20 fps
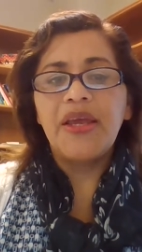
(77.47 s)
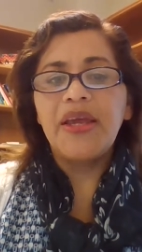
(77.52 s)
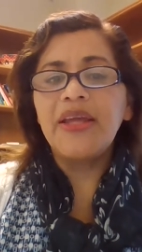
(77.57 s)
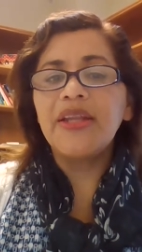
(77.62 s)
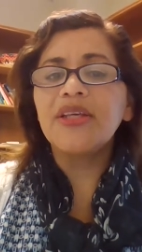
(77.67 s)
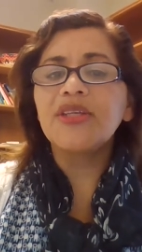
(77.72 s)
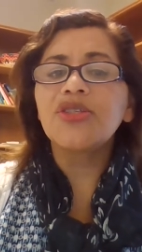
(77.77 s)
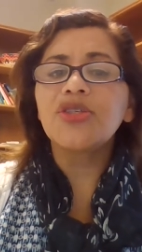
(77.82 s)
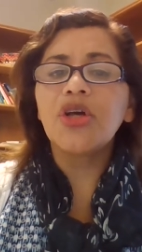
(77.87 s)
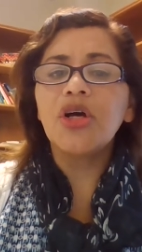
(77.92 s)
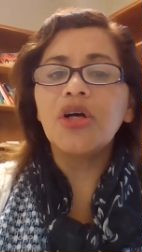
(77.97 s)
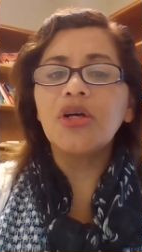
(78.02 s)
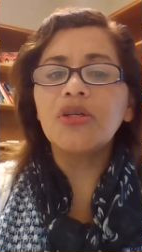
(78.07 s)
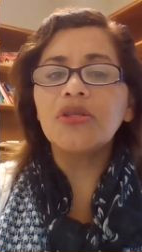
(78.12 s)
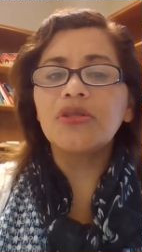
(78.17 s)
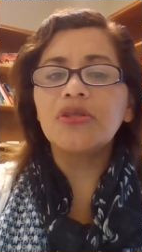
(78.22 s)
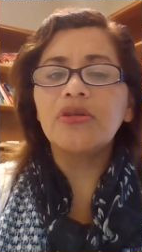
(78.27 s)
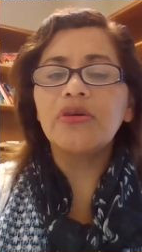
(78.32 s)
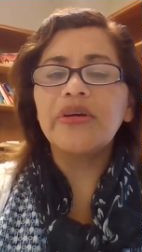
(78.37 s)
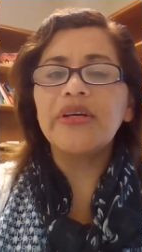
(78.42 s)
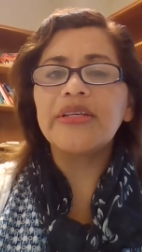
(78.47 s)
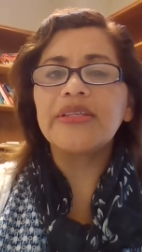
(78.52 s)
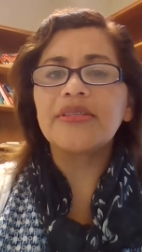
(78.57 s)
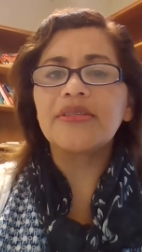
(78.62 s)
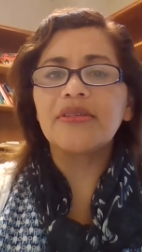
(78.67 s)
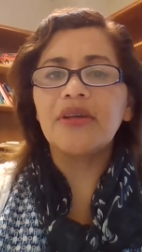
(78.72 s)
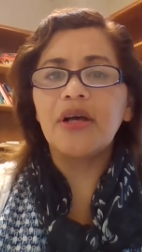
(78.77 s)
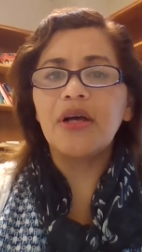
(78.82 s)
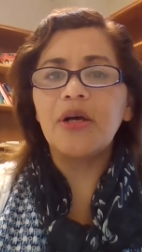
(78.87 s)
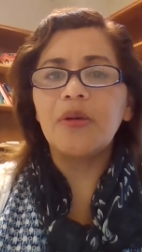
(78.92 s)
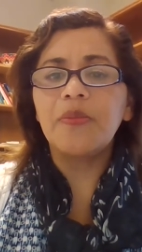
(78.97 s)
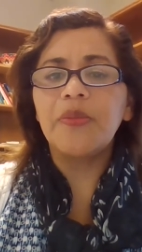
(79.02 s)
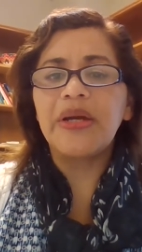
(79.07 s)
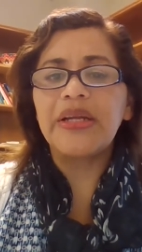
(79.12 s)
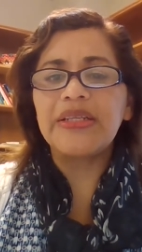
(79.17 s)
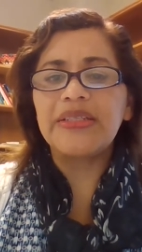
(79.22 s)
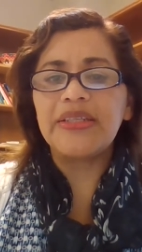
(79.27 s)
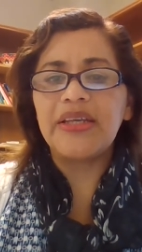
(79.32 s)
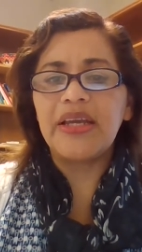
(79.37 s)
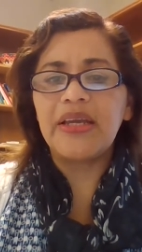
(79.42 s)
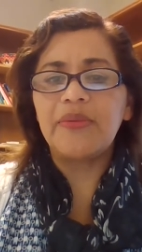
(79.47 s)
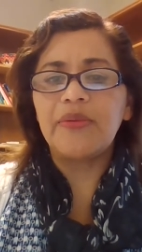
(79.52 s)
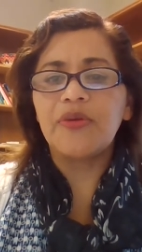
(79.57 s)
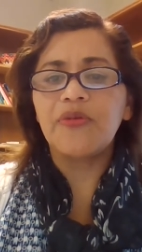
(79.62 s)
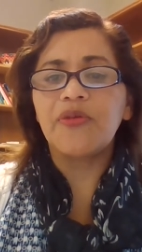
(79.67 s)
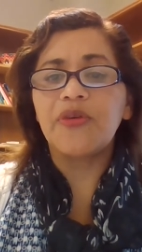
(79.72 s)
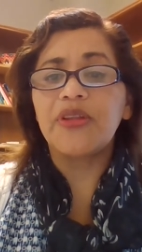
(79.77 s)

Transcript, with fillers: It is also a psalm by David